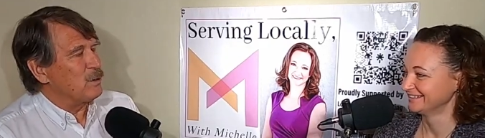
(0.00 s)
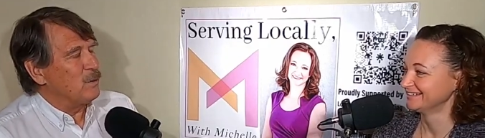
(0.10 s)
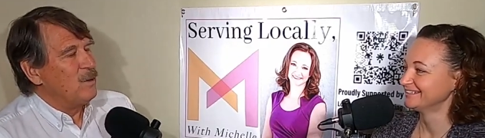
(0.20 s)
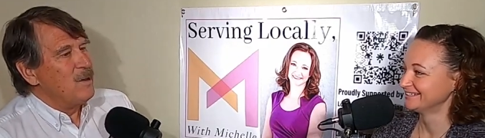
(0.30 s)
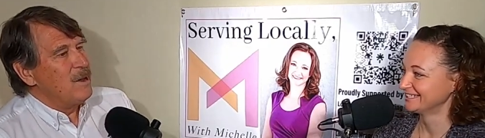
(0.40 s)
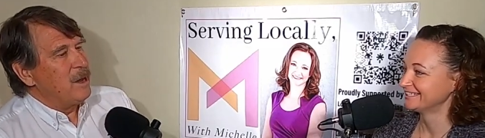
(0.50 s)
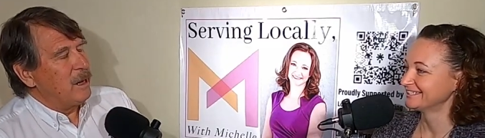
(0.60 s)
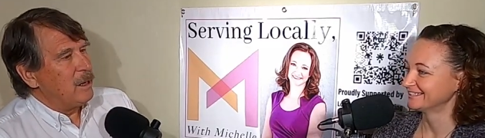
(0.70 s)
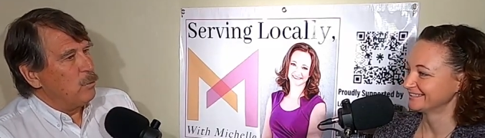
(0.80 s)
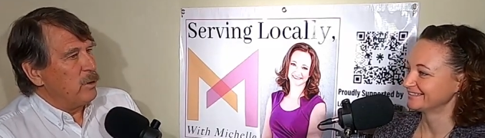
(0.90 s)
Speaker 1: So
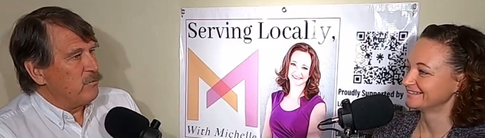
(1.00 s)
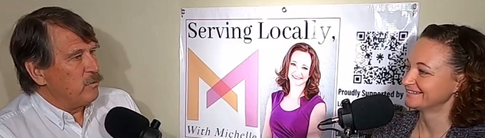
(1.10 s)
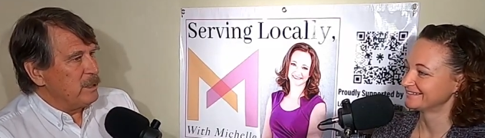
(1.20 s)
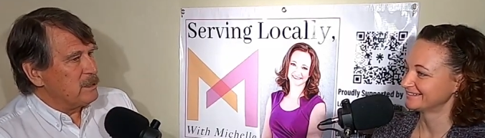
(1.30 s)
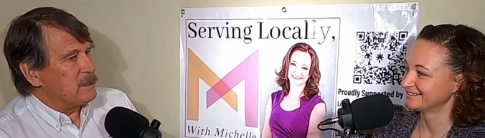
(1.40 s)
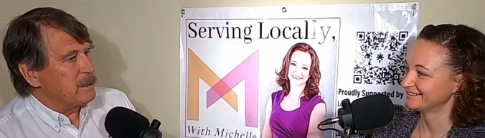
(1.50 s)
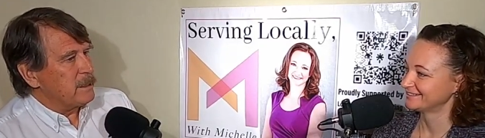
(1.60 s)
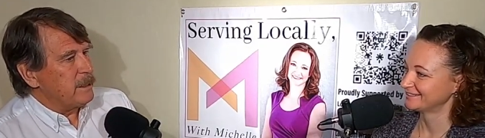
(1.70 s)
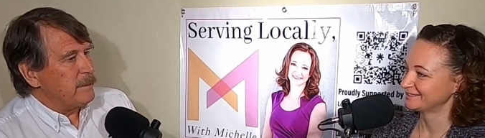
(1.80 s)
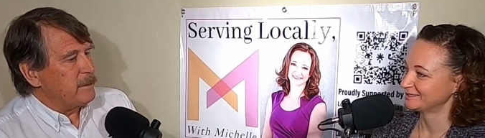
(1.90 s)
uh, we've
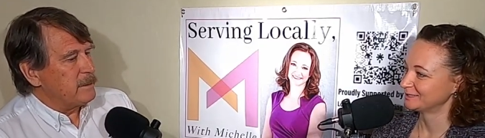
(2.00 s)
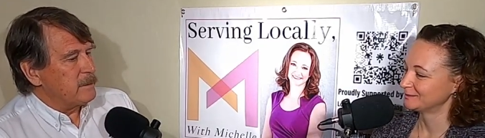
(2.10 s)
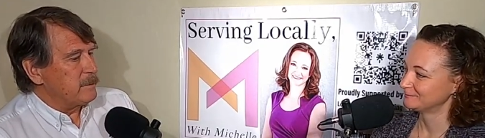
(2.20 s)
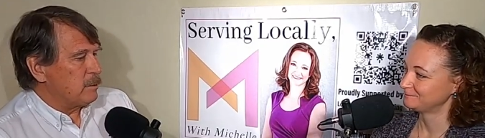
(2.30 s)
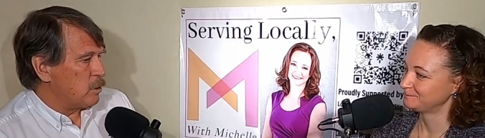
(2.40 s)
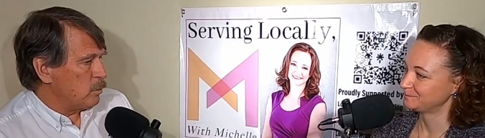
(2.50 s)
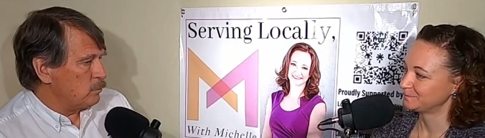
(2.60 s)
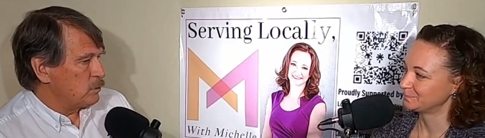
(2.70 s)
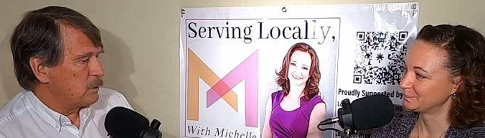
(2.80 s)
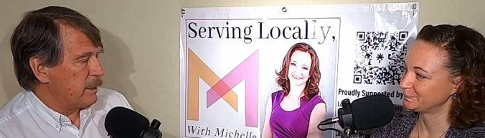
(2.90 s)
recently, uh, the
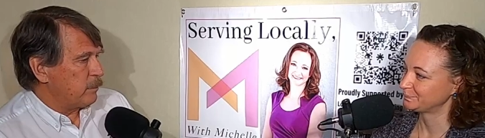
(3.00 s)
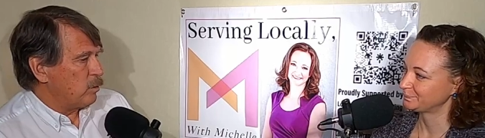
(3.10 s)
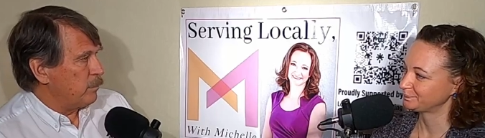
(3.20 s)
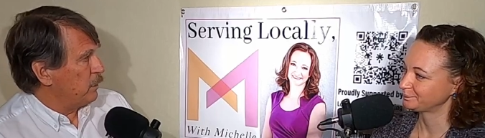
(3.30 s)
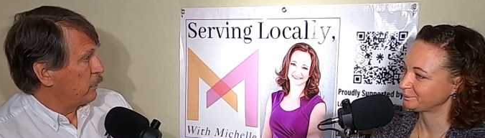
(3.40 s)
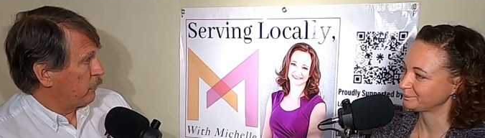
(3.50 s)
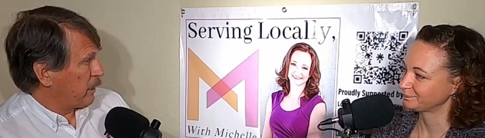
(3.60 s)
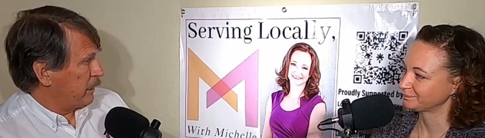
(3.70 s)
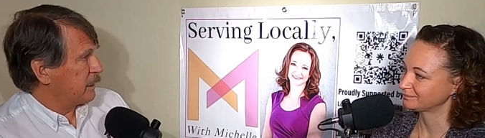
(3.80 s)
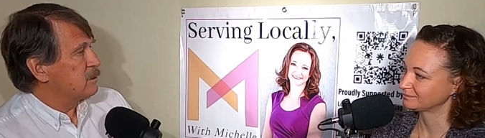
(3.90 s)
homes that we're building
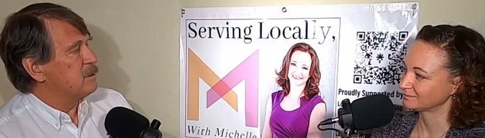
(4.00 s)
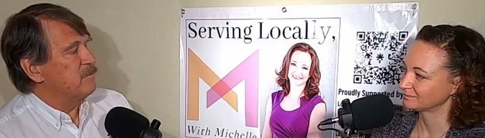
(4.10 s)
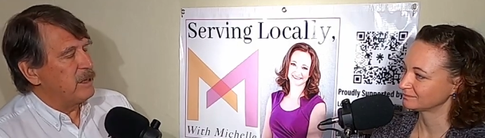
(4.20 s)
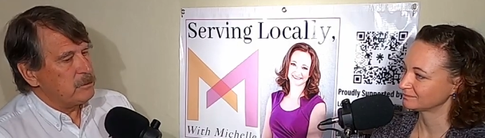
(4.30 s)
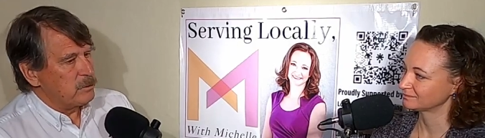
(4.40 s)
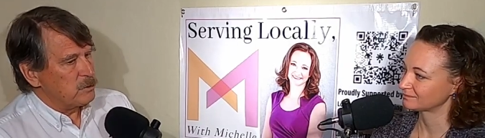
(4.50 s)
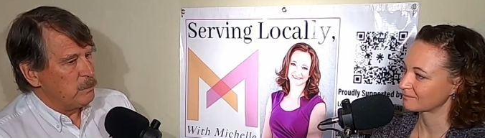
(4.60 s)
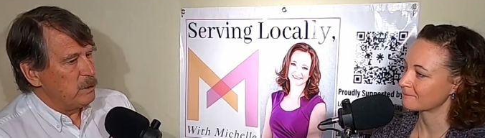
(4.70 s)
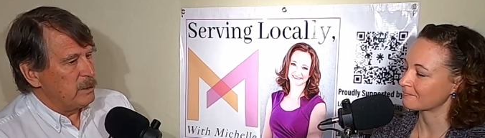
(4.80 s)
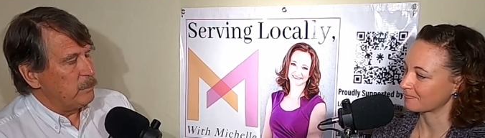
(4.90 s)
right next to the Veterans
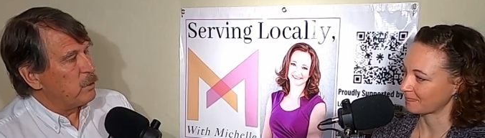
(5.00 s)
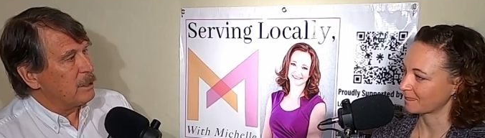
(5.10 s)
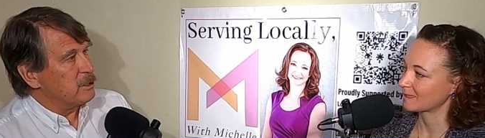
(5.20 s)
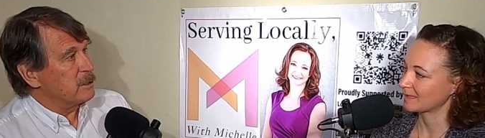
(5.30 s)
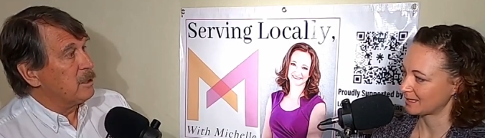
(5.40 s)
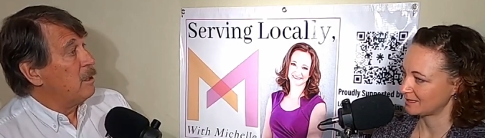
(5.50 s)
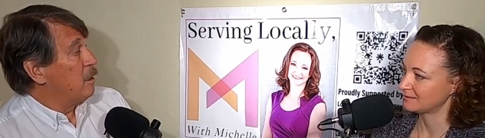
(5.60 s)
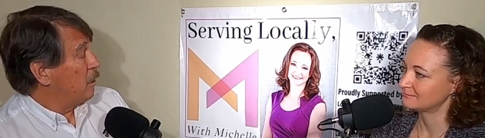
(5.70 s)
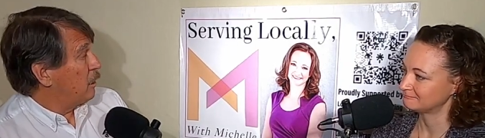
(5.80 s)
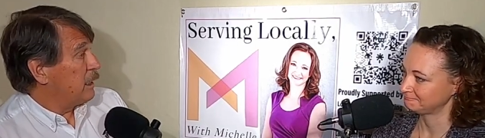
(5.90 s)
Community Project
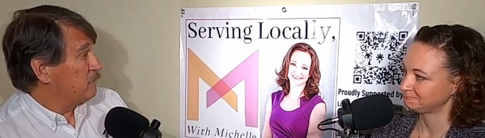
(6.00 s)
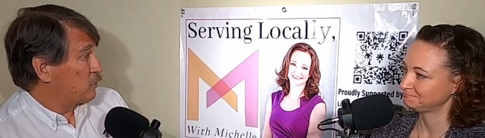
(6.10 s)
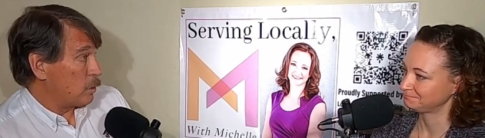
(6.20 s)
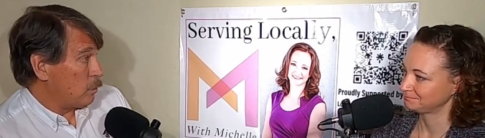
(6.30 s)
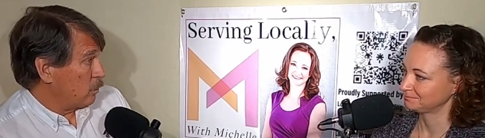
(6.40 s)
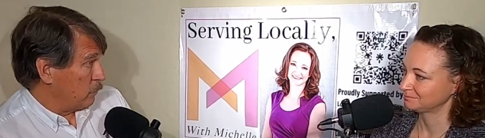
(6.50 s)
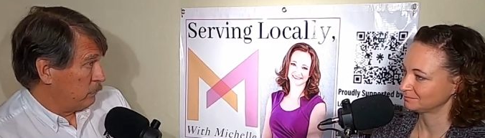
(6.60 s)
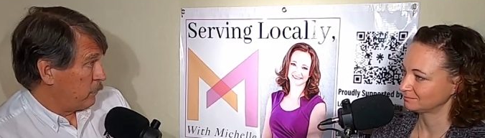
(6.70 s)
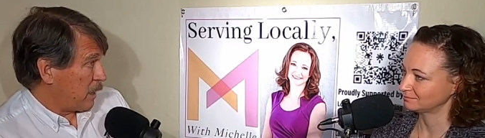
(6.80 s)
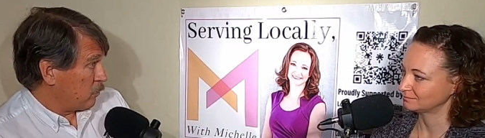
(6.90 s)
all have solar
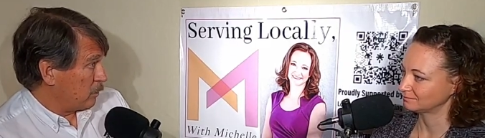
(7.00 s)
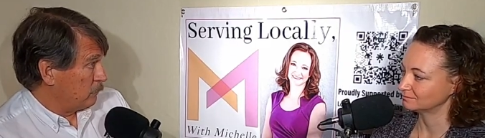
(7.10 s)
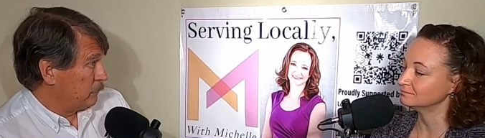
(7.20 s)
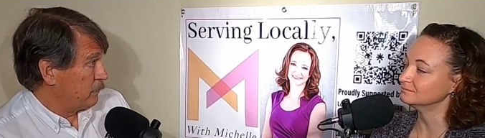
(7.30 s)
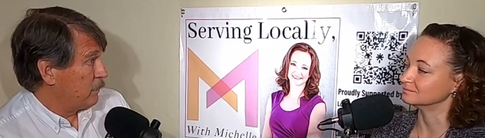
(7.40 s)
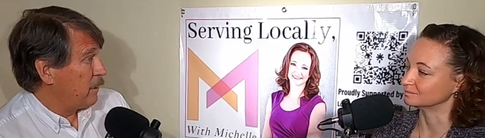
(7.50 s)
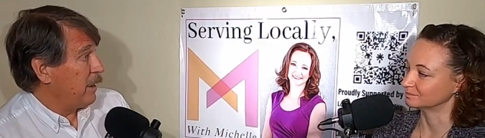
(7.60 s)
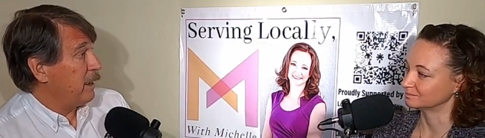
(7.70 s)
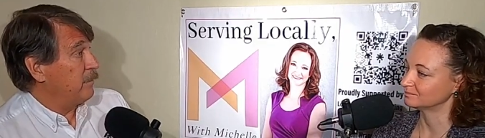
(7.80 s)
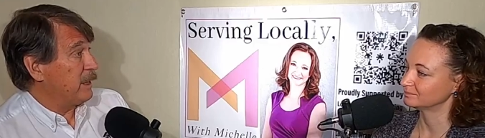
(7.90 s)
power. Mm.
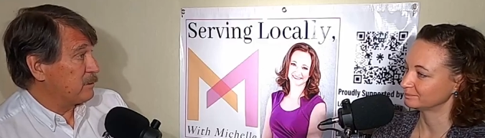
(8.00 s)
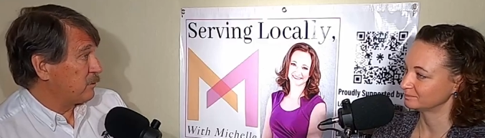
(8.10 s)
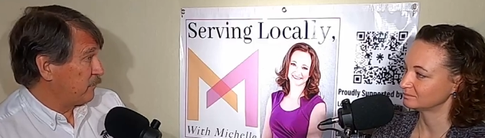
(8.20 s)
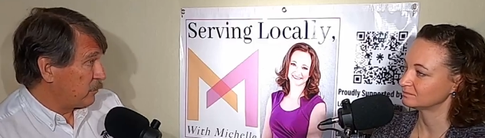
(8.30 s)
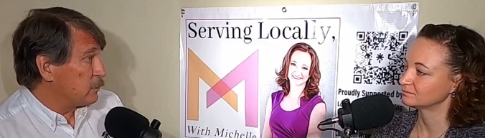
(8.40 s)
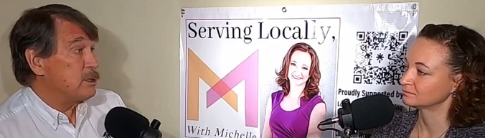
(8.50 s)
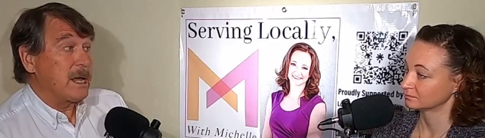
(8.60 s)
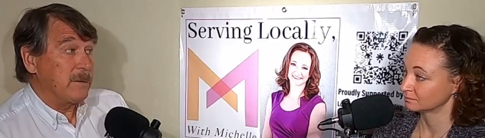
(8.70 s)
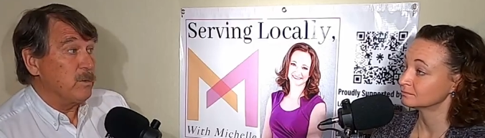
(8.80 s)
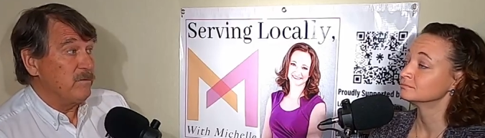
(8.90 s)
And that's the first
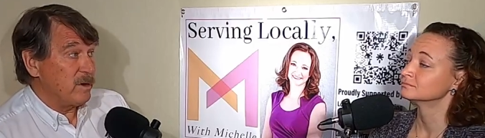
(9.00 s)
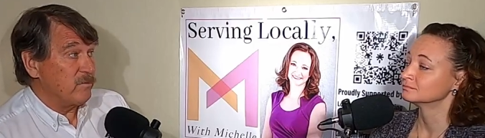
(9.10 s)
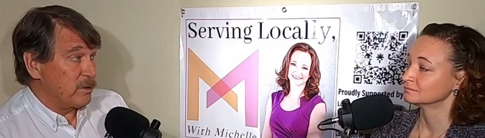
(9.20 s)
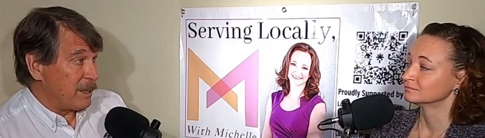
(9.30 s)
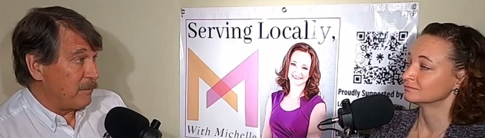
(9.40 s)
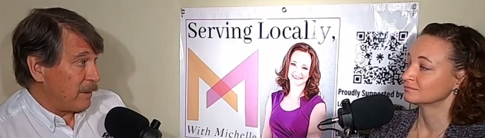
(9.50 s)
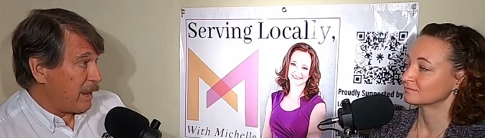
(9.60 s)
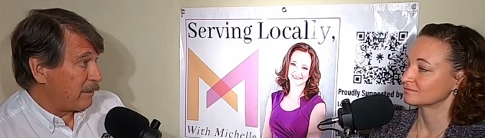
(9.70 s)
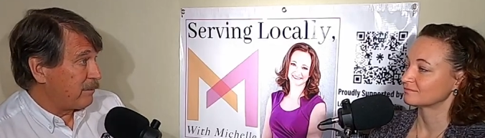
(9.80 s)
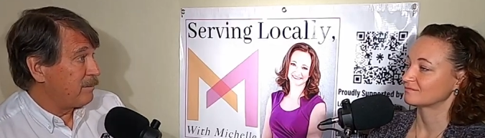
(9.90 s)
time we've ever done
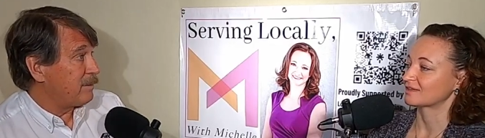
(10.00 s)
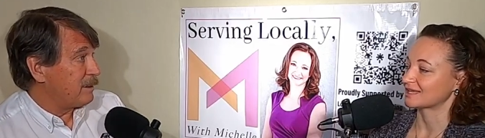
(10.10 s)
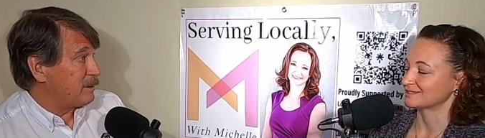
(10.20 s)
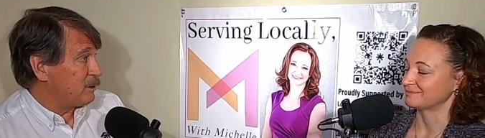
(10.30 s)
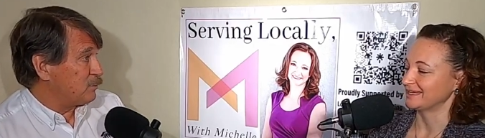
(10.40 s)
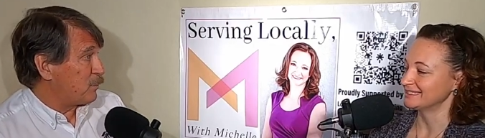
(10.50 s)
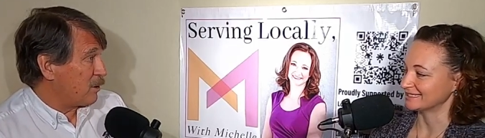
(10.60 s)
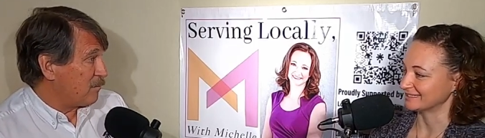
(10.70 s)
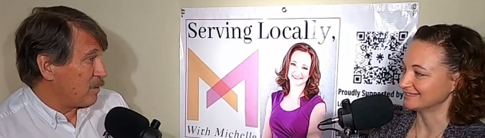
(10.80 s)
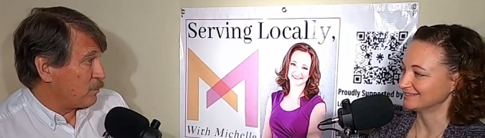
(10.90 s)
that uh, as
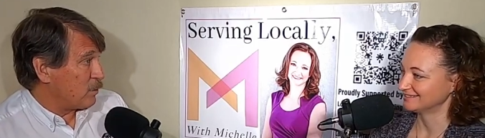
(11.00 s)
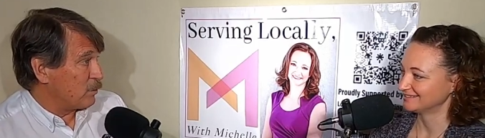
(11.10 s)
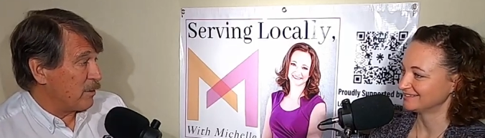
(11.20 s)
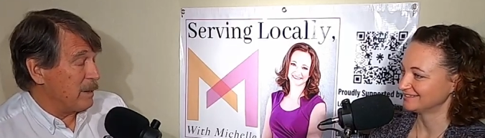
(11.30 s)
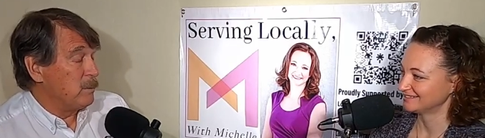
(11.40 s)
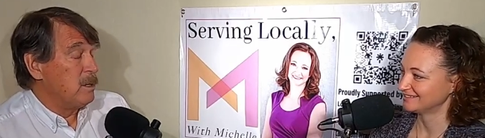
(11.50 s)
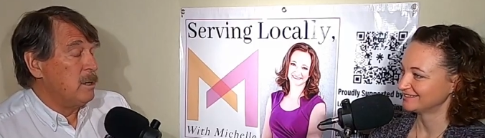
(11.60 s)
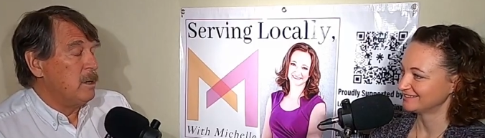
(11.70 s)
part of our program.